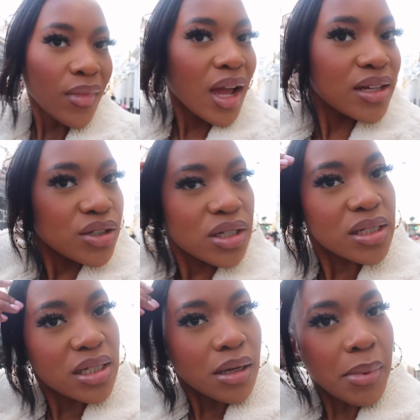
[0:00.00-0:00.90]
as you can
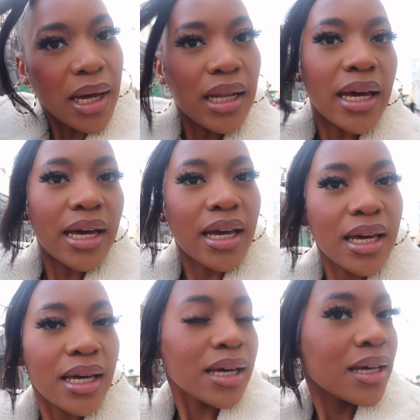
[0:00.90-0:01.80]
see by like
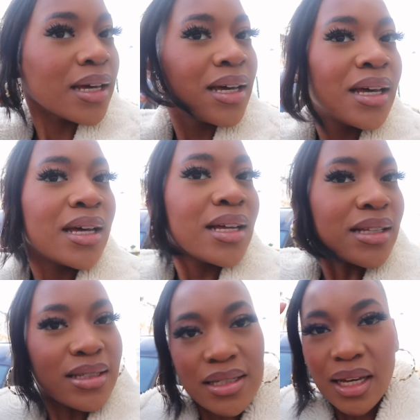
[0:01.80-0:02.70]
the
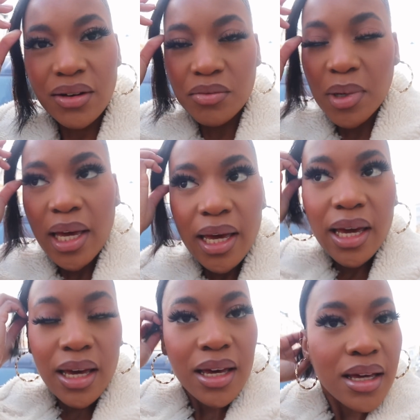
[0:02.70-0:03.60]
state of my
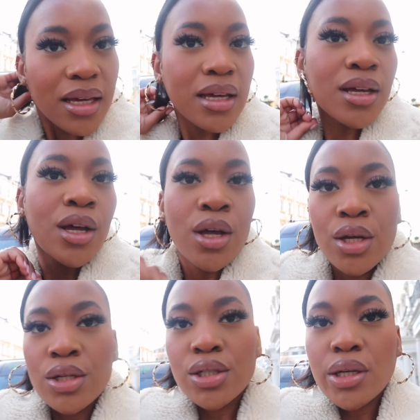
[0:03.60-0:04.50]
hair.
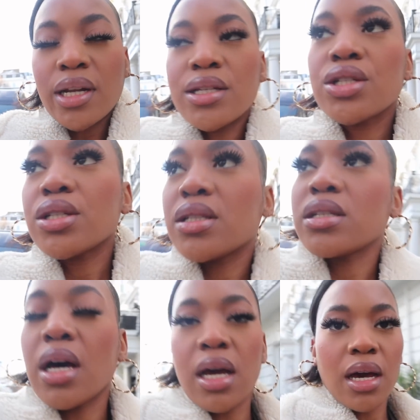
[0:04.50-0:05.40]
So let's just
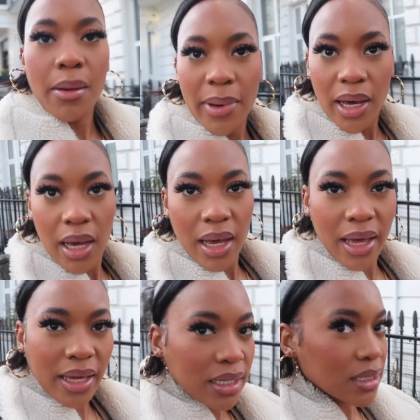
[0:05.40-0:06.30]
tuck her
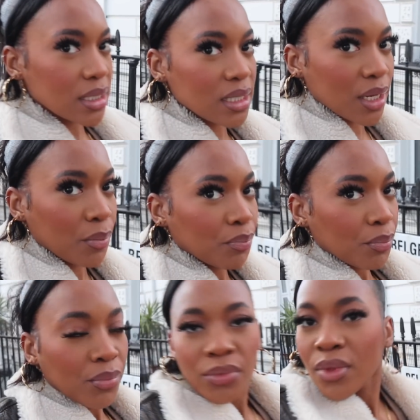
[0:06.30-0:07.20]
behind,
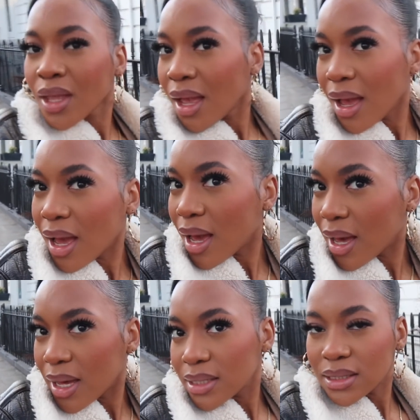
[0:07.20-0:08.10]

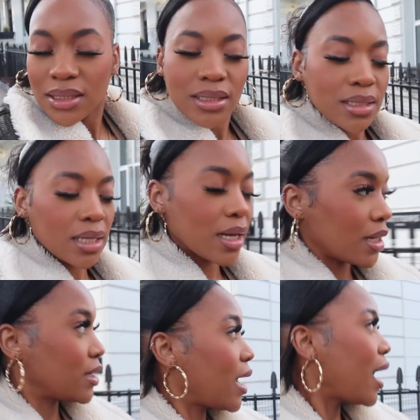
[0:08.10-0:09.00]
and
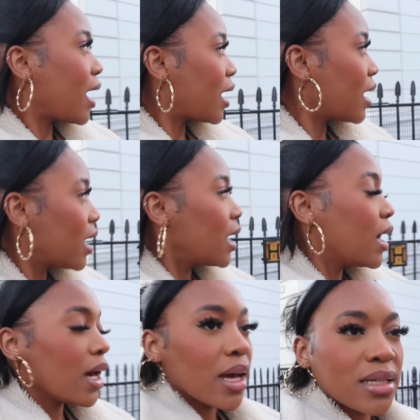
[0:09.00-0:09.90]
yeah,
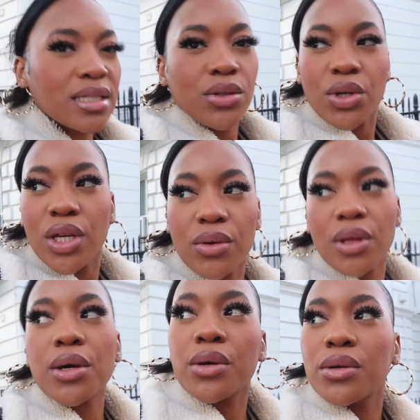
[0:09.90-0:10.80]
it's still cute
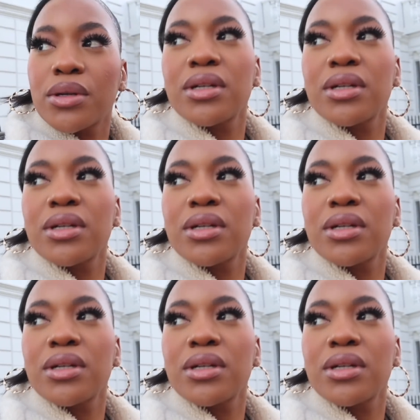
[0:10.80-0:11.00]
though,